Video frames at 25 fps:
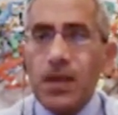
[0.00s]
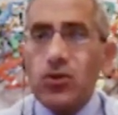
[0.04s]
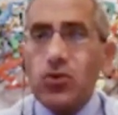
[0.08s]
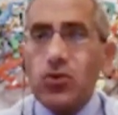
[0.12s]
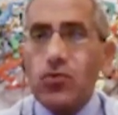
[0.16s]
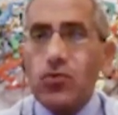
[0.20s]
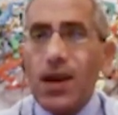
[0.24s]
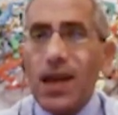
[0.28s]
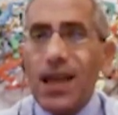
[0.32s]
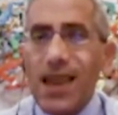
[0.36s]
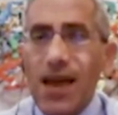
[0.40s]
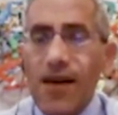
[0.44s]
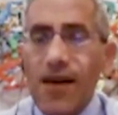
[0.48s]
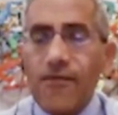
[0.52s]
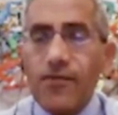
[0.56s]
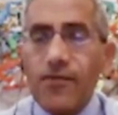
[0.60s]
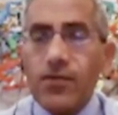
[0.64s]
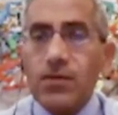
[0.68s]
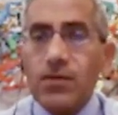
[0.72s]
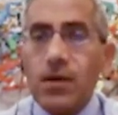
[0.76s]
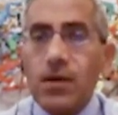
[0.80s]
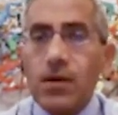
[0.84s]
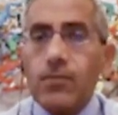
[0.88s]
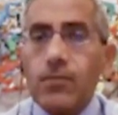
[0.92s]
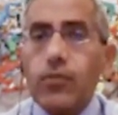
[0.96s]
to
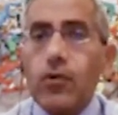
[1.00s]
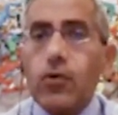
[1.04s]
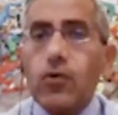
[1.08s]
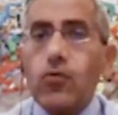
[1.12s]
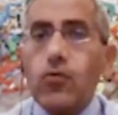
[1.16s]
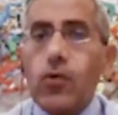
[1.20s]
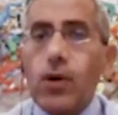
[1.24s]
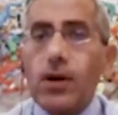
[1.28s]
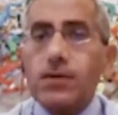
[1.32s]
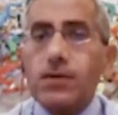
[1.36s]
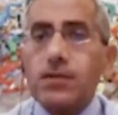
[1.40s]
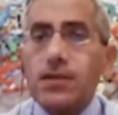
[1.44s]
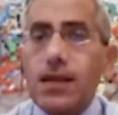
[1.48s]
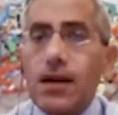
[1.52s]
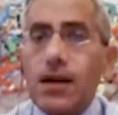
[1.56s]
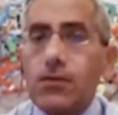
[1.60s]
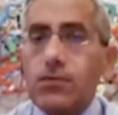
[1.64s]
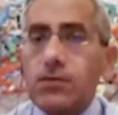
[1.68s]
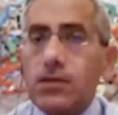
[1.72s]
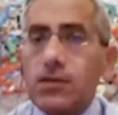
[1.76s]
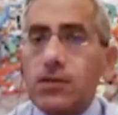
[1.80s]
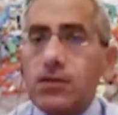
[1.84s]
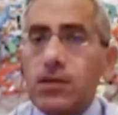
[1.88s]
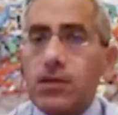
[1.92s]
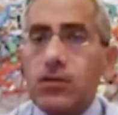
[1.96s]
11 per
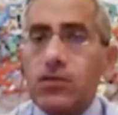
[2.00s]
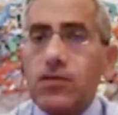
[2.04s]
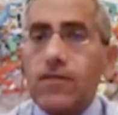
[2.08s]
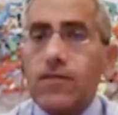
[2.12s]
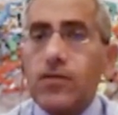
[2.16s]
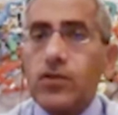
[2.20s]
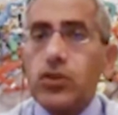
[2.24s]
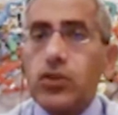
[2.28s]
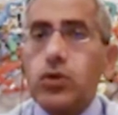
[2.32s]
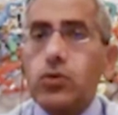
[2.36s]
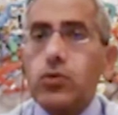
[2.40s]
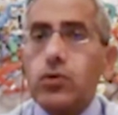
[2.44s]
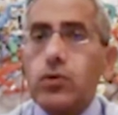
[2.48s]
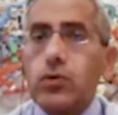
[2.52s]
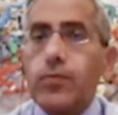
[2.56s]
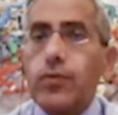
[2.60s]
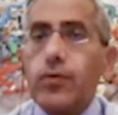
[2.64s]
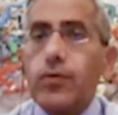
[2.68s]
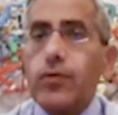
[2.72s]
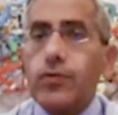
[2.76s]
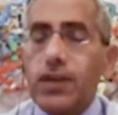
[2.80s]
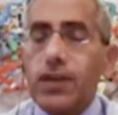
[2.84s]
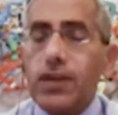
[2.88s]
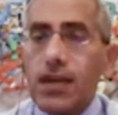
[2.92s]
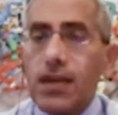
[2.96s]
1,000 individuals
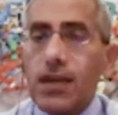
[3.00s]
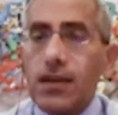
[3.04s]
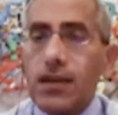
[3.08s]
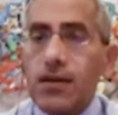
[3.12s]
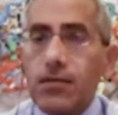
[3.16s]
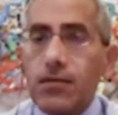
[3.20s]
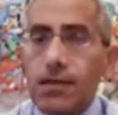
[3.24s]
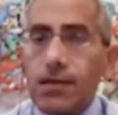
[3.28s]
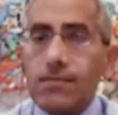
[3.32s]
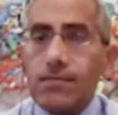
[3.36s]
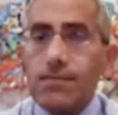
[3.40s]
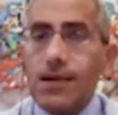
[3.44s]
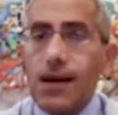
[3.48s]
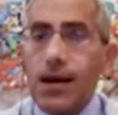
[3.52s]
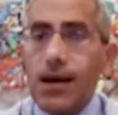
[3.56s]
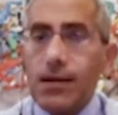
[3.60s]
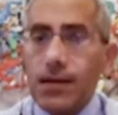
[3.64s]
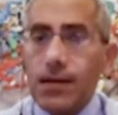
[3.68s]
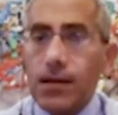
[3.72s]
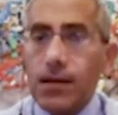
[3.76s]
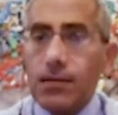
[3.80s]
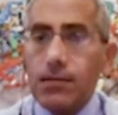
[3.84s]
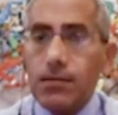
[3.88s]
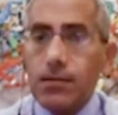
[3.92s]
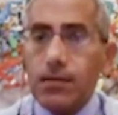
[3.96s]
per year in the
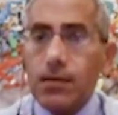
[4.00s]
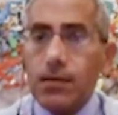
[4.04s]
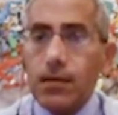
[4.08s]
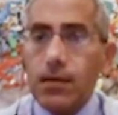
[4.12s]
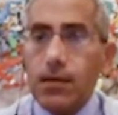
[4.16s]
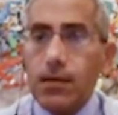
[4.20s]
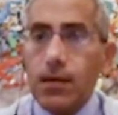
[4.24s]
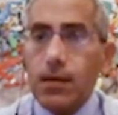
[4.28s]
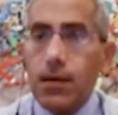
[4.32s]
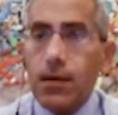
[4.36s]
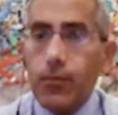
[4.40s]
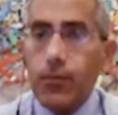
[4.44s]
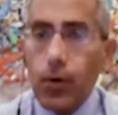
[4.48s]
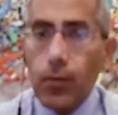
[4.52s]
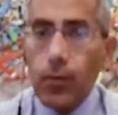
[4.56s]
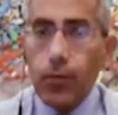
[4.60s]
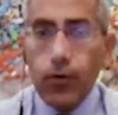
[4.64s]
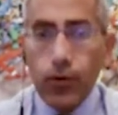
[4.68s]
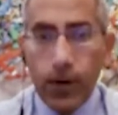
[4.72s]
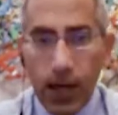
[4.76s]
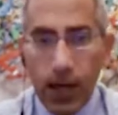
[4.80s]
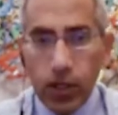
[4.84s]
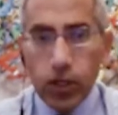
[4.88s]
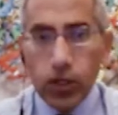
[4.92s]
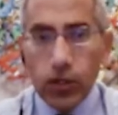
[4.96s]
adult
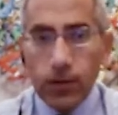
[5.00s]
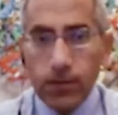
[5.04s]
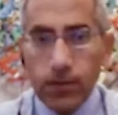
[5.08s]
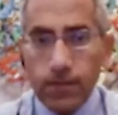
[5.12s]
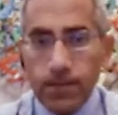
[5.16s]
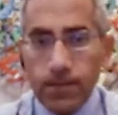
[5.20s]
population.